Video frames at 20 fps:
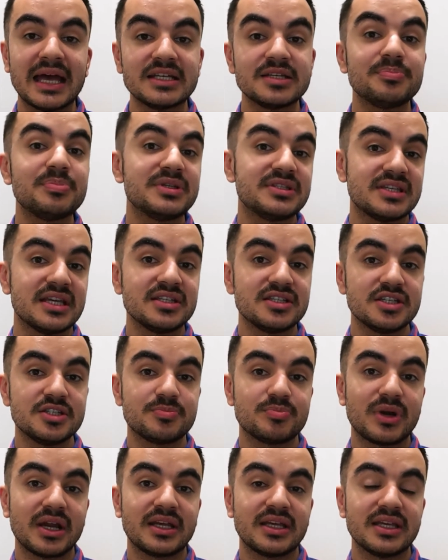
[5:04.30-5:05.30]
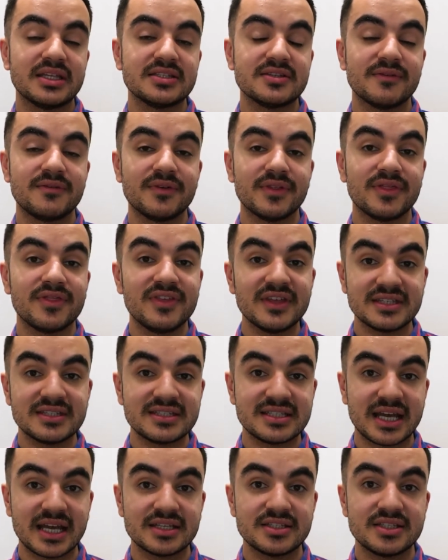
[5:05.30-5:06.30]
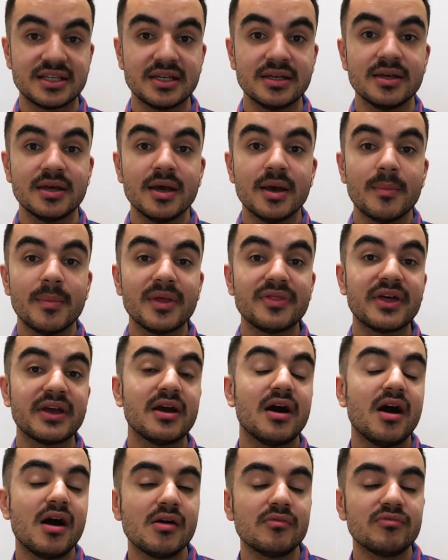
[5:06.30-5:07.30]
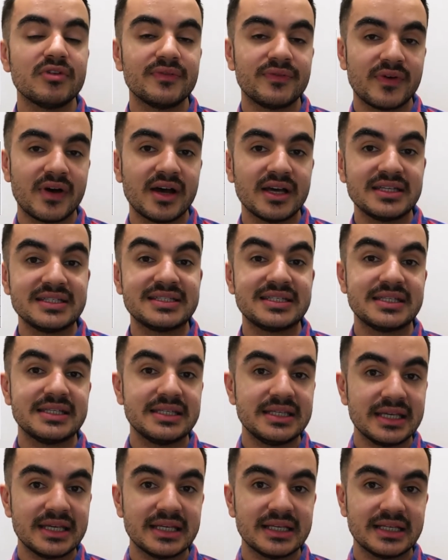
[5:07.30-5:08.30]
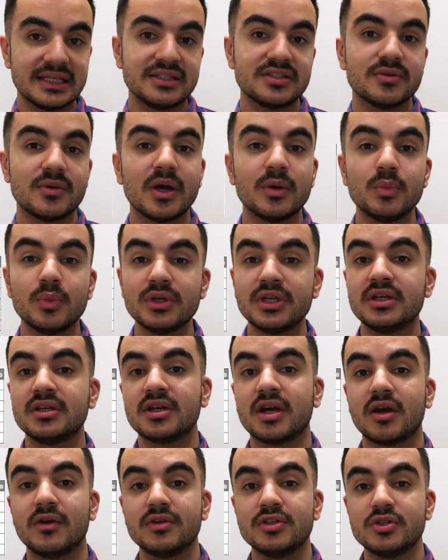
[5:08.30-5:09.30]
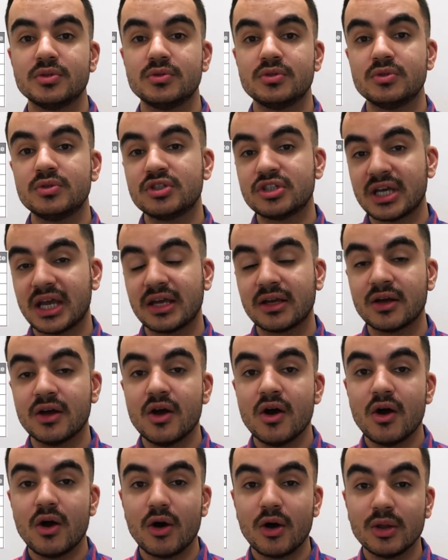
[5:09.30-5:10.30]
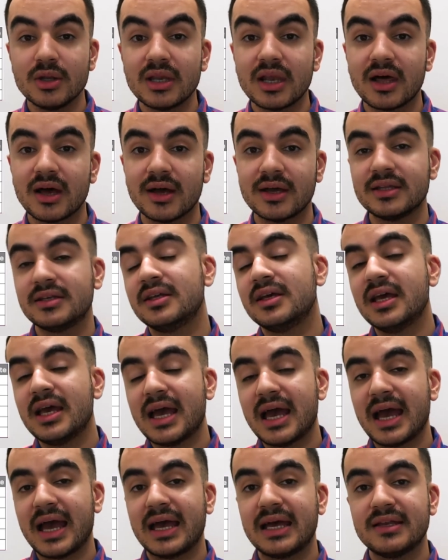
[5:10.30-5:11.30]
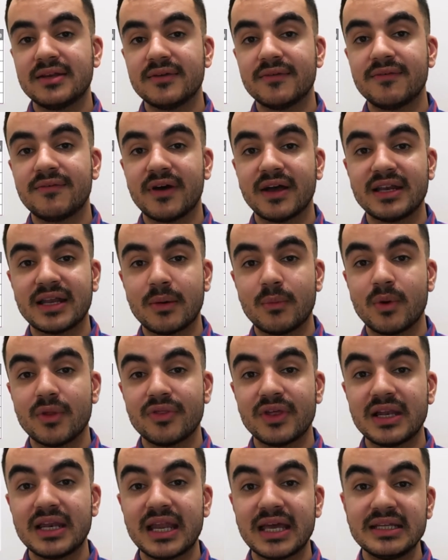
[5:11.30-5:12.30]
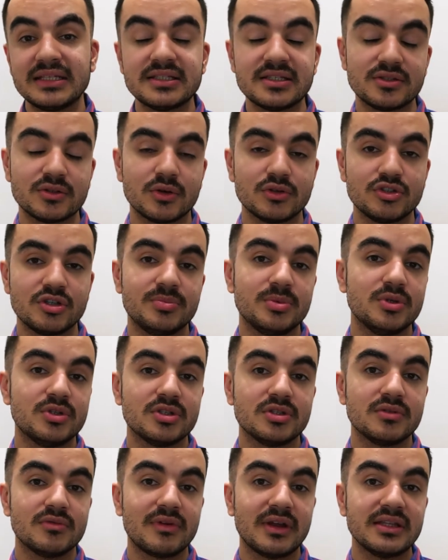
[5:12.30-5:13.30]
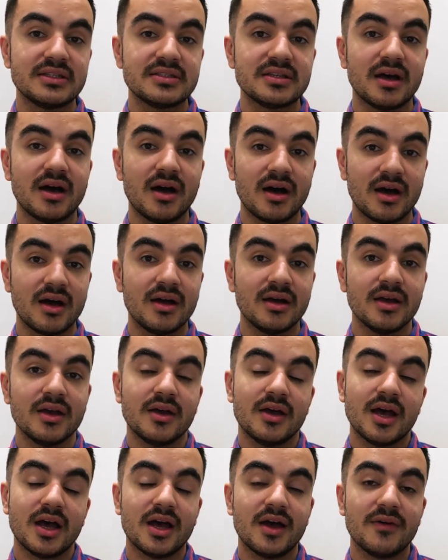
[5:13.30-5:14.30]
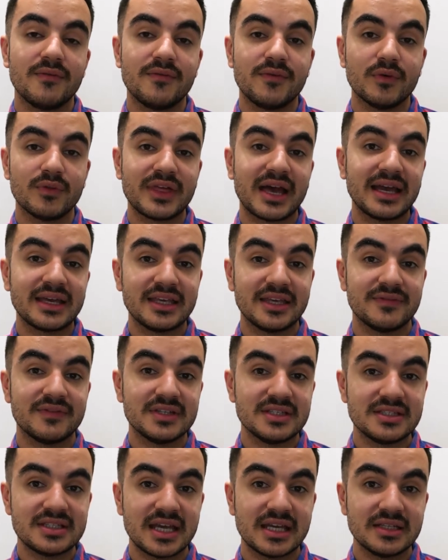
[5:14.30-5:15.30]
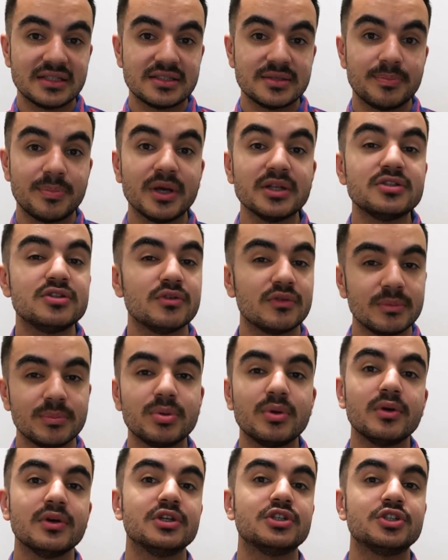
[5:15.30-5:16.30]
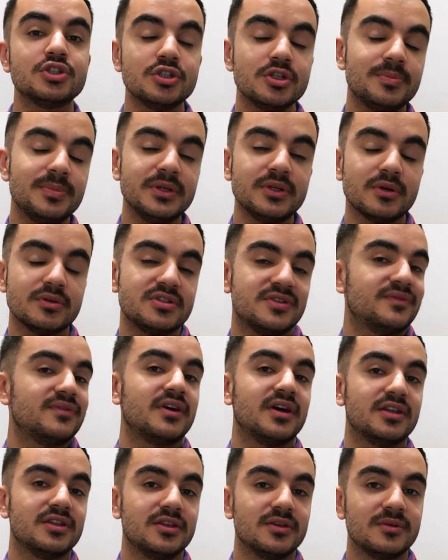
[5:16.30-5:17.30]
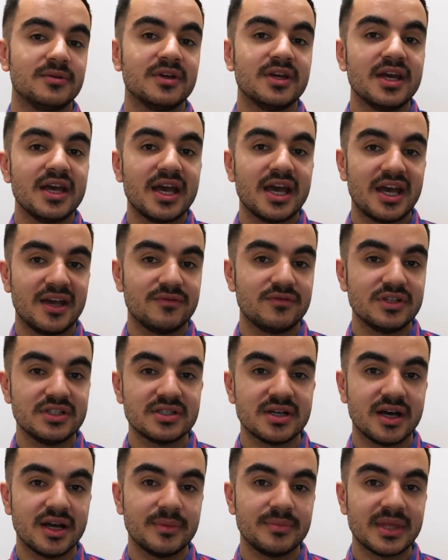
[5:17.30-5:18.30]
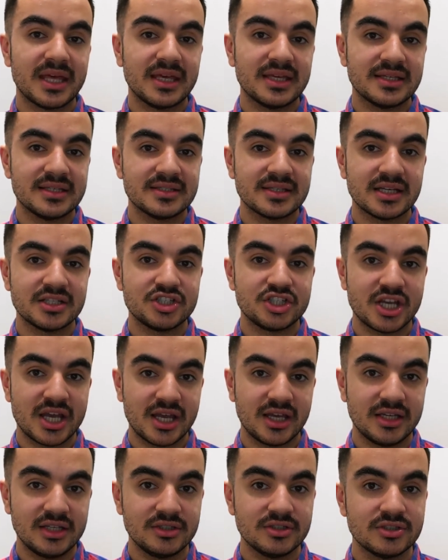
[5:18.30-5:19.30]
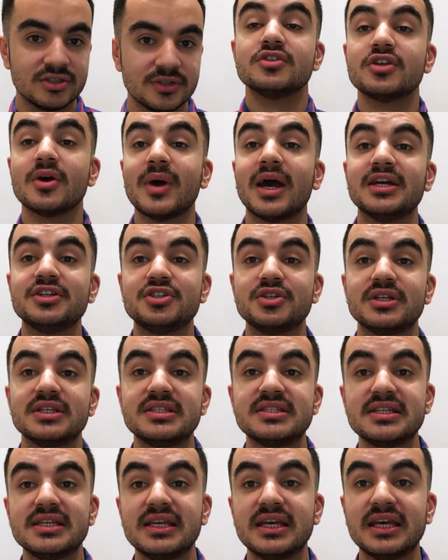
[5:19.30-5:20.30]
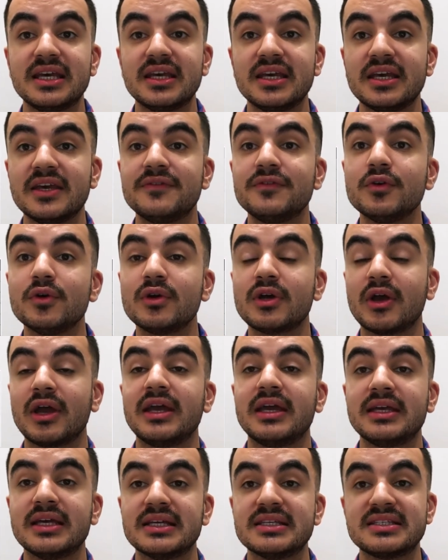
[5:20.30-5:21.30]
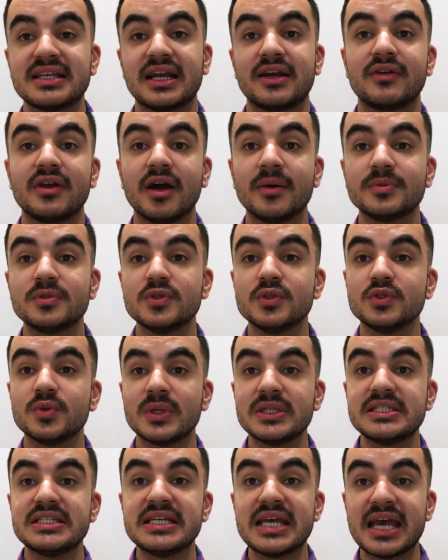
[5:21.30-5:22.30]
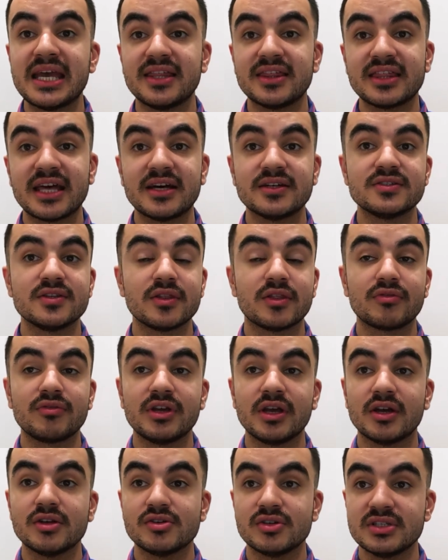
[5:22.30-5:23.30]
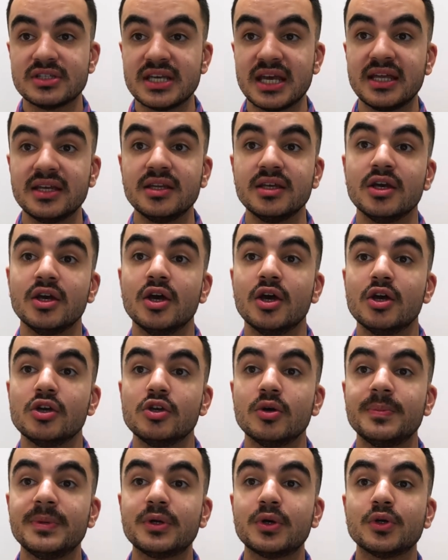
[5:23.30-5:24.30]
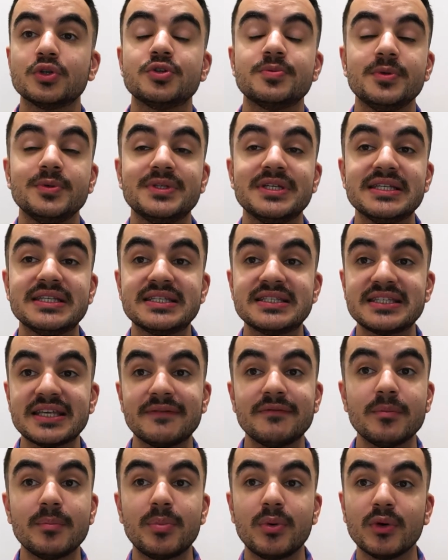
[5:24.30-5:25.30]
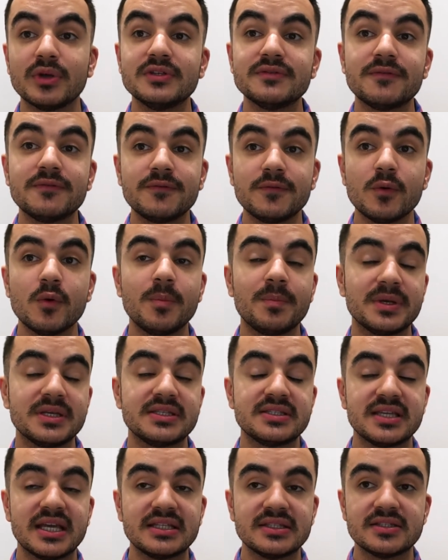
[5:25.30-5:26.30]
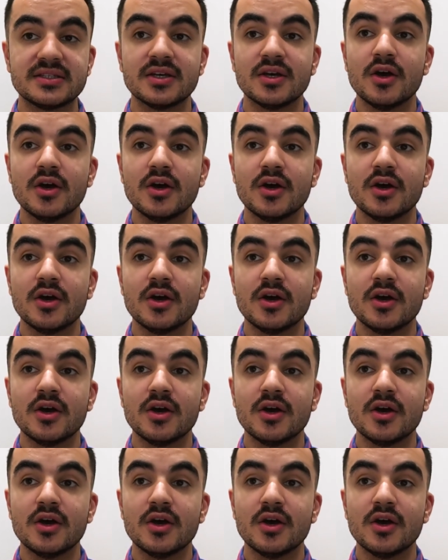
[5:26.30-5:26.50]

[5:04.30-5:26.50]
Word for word: and percentage brackets for this tax year, but they are revised yearly, so I would encourage you to check online and find out what the latest contribution rates are uh, for that given date. But your employer should be notifying you every time there is a change. So as you can see here, if you're getting a salary up to 28,310, you'll be contributing 7.4%